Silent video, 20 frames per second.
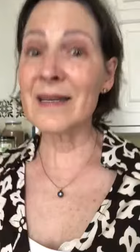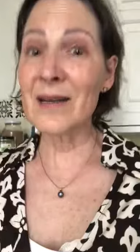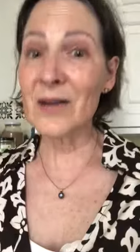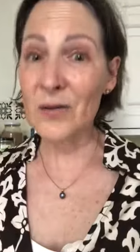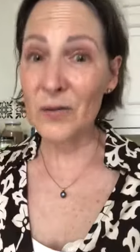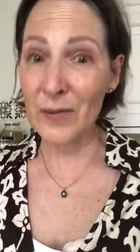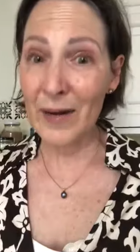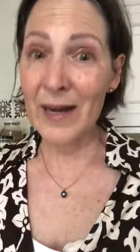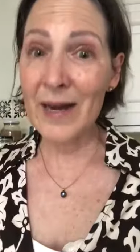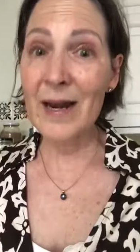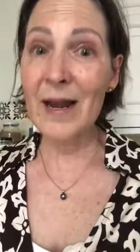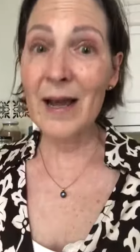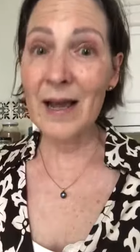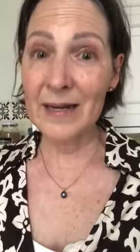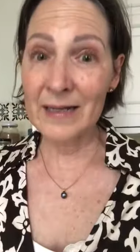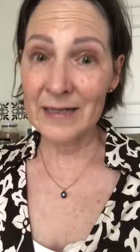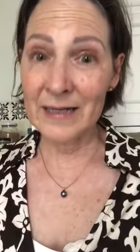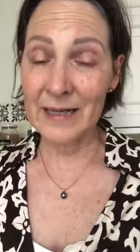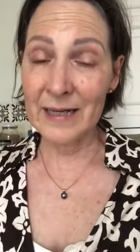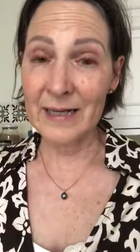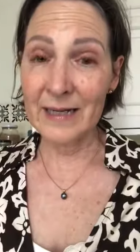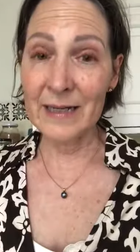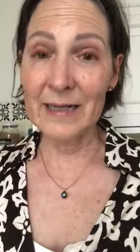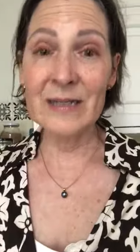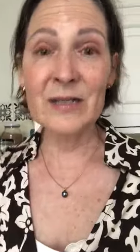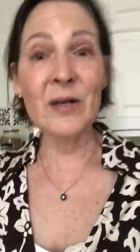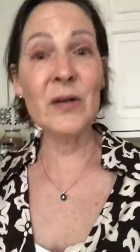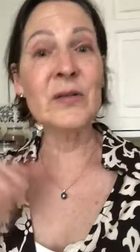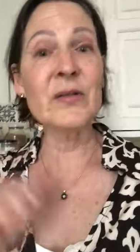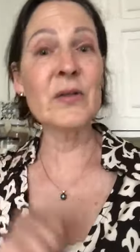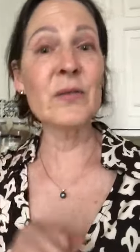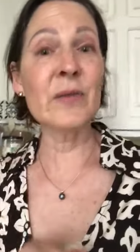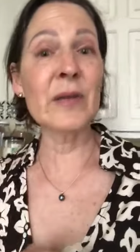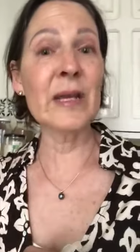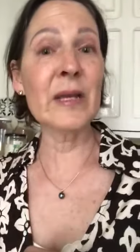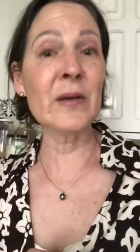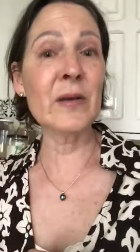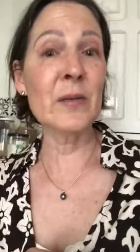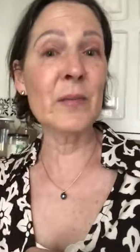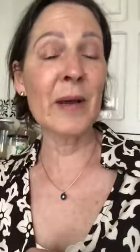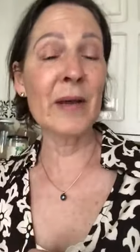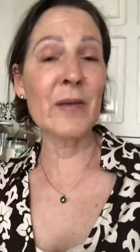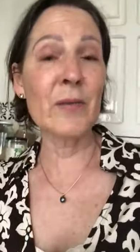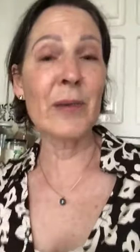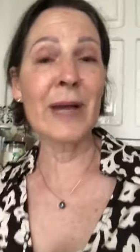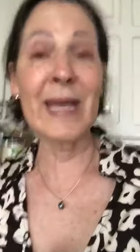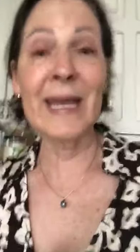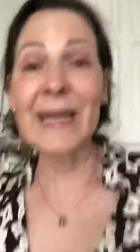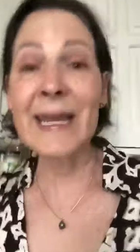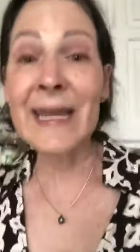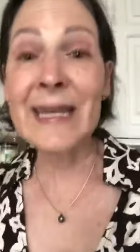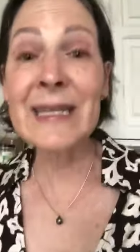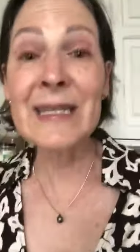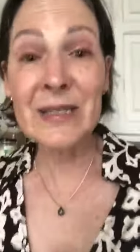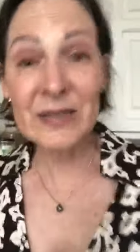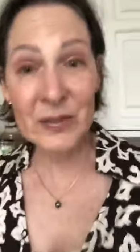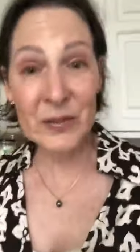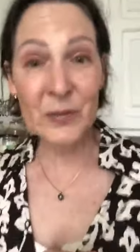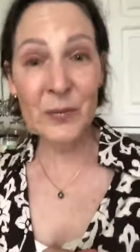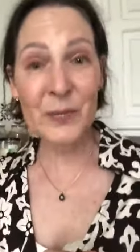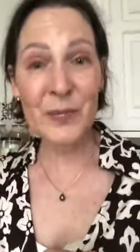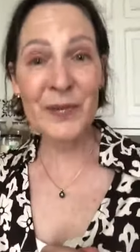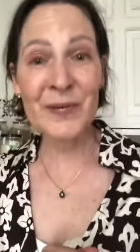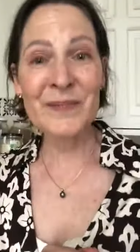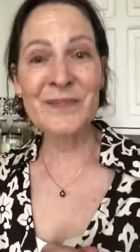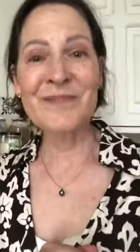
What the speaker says: a great idea. It's also really good, by the way, in soup.